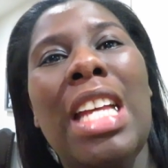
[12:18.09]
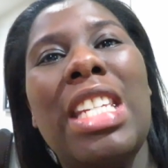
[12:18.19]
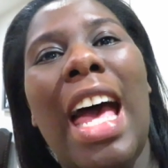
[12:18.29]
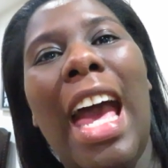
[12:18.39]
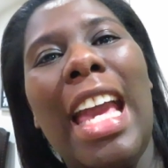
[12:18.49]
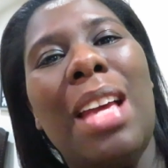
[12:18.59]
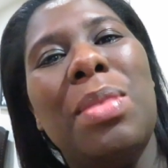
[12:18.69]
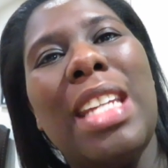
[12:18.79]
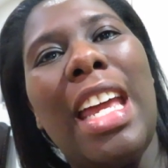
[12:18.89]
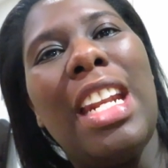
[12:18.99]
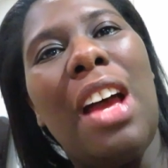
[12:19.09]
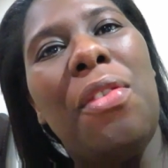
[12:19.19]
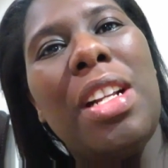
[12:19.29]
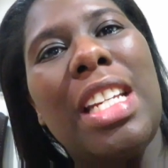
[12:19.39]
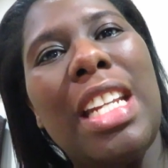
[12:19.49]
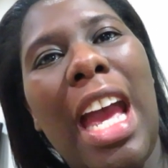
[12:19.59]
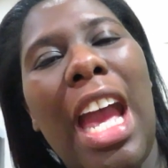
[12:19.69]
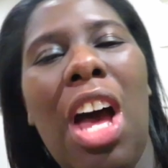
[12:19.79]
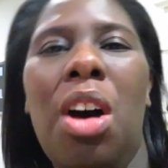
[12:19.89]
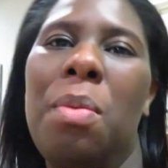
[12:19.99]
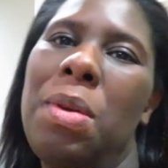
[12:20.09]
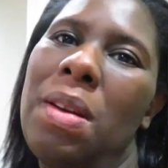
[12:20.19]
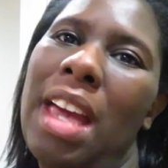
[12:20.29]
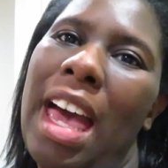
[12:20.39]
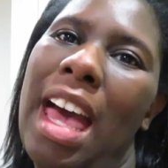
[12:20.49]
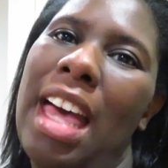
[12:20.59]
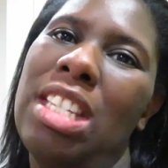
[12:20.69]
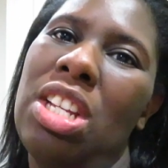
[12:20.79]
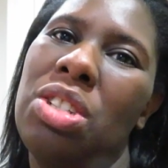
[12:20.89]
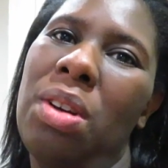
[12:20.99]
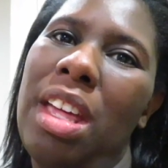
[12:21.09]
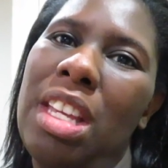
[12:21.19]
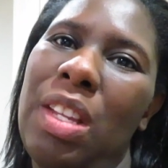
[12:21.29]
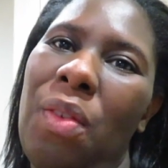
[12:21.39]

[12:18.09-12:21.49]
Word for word: So I am signing off for tonight. I hope you guys enjoyed this